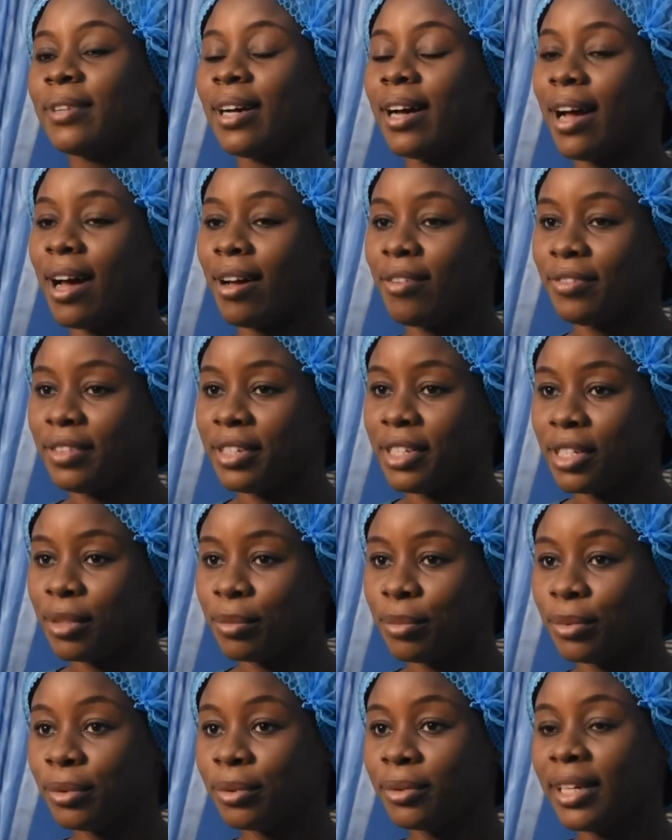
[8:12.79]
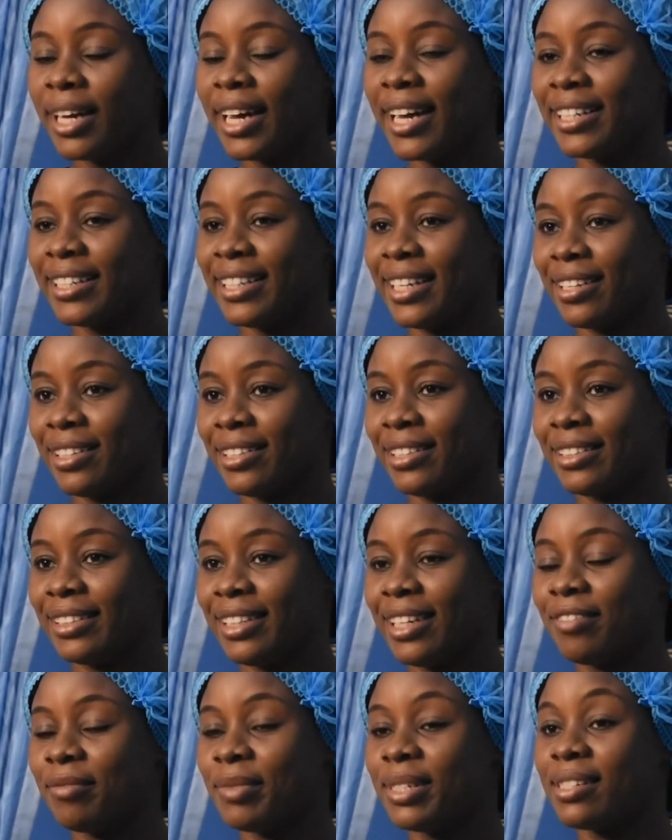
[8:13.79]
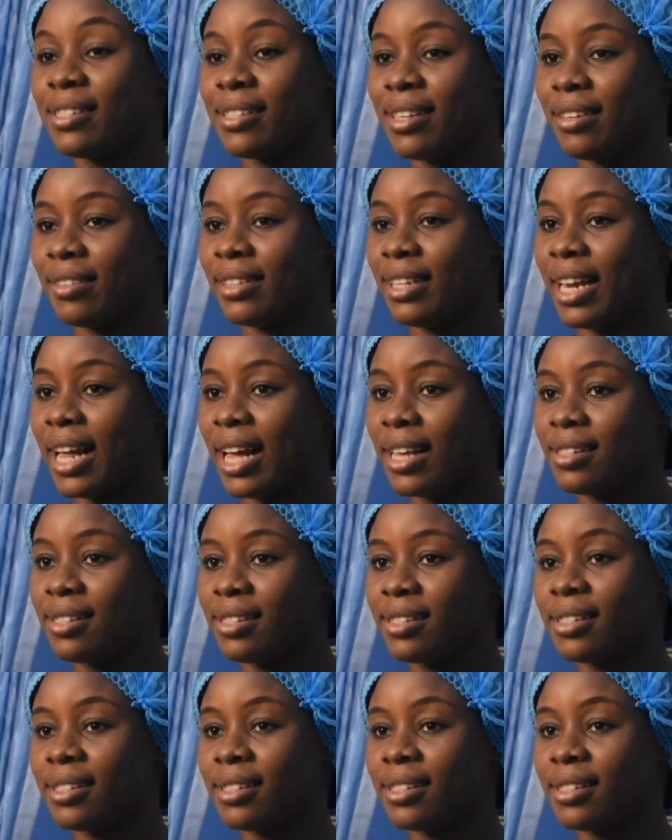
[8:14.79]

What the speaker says: available and they have been sterilized.